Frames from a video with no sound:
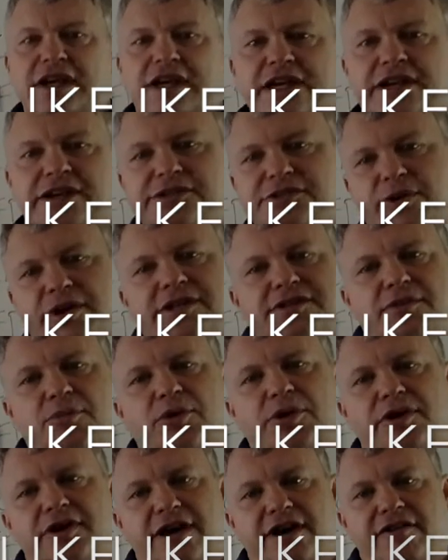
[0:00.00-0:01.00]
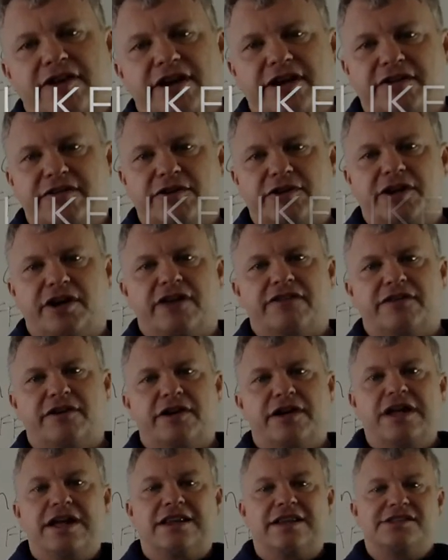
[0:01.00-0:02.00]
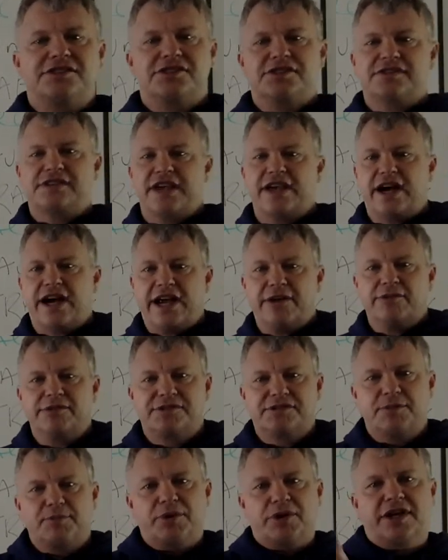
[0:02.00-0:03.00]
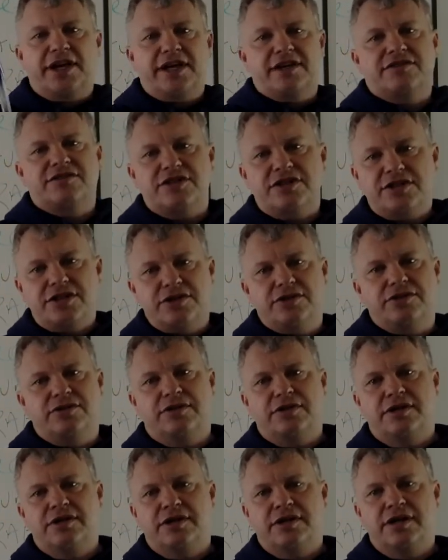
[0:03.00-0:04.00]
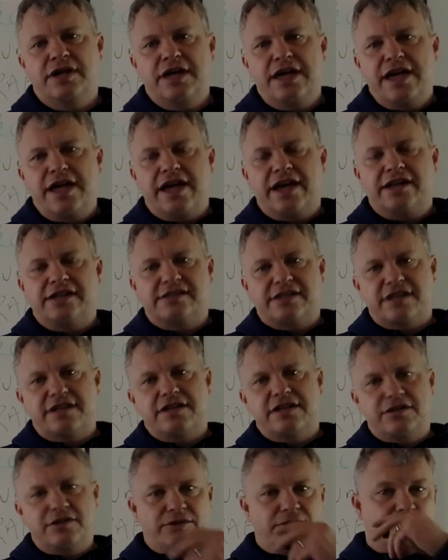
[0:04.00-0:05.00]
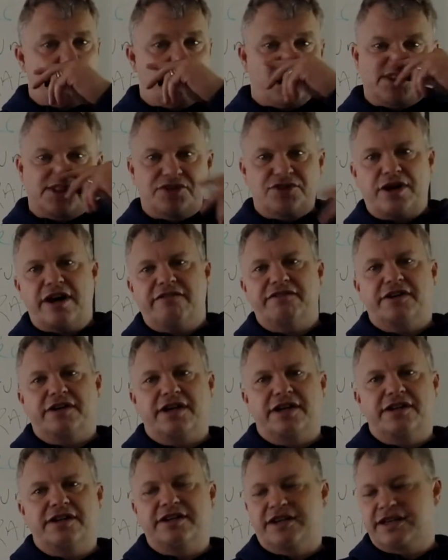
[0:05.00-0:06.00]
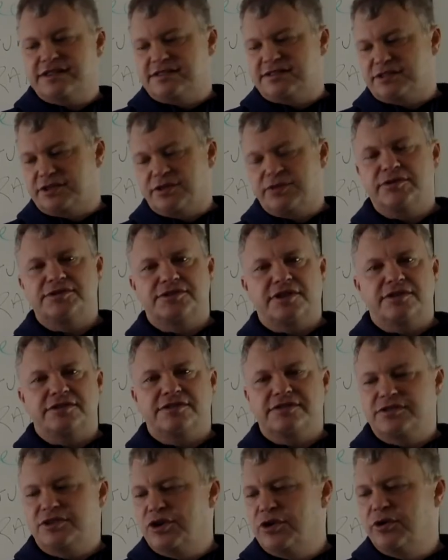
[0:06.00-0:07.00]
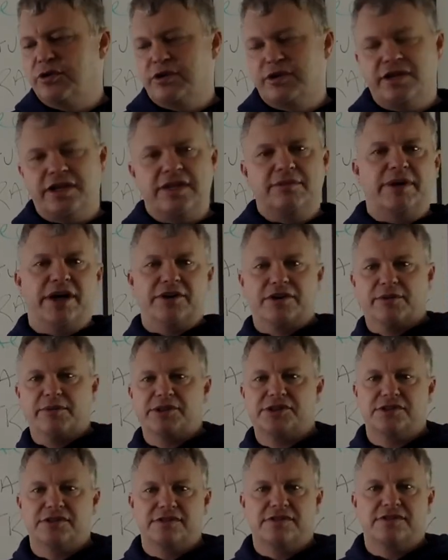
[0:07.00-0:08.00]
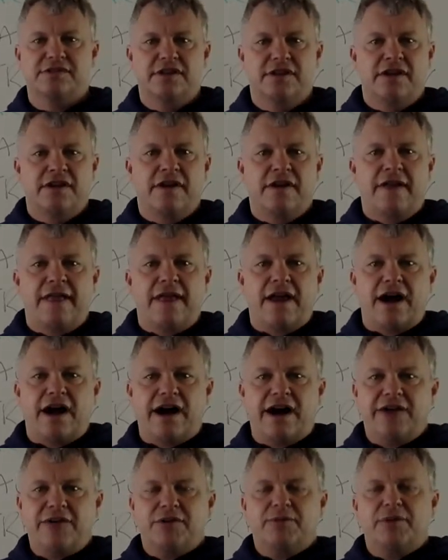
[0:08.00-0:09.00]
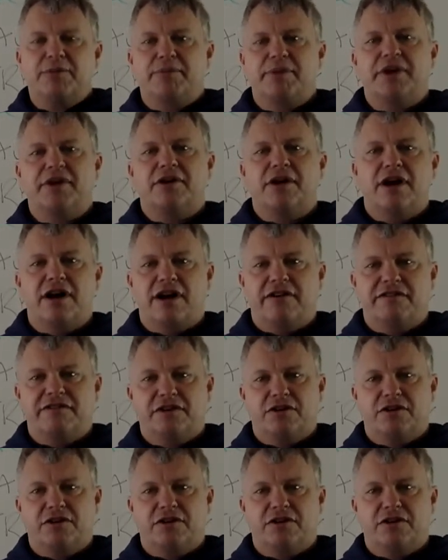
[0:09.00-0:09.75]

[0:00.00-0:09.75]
Here's why it's important to have a high converting offer. Let's just say I reciprocate to you, and I send you a bunch of traffic, and it gets 0 results, no inbound commissions. I would have been better off